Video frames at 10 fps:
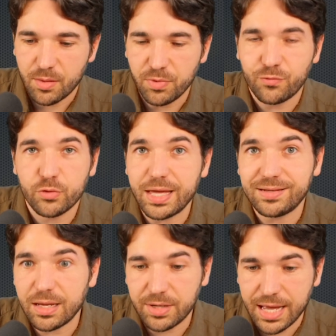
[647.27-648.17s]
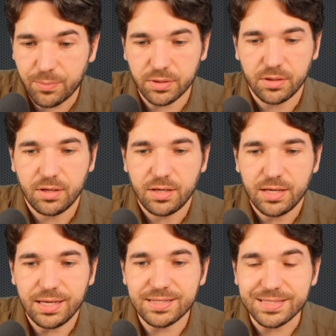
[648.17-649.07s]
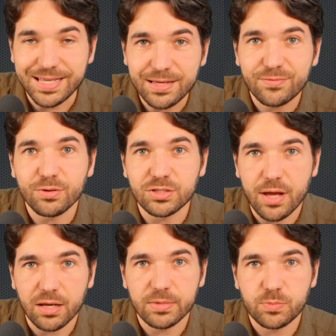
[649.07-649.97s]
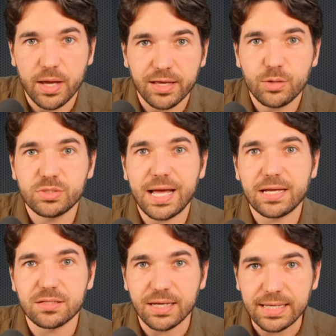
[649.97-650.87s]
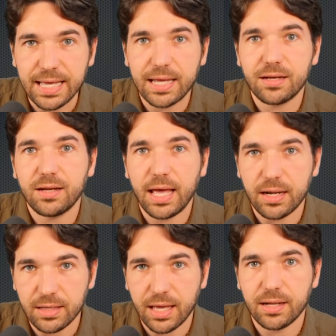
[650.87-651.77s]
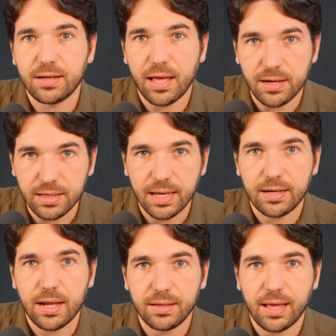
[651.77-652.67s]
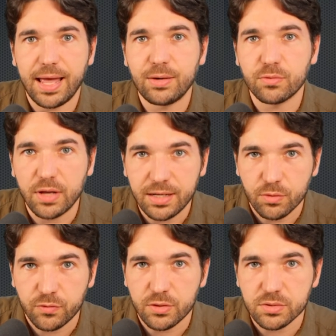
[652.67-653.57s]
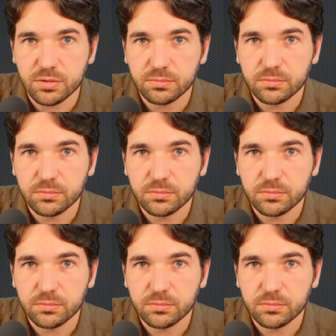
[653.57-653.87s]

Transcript: before that indictment happened, is give those documents back. He was asked again and again and again and again, and he refused.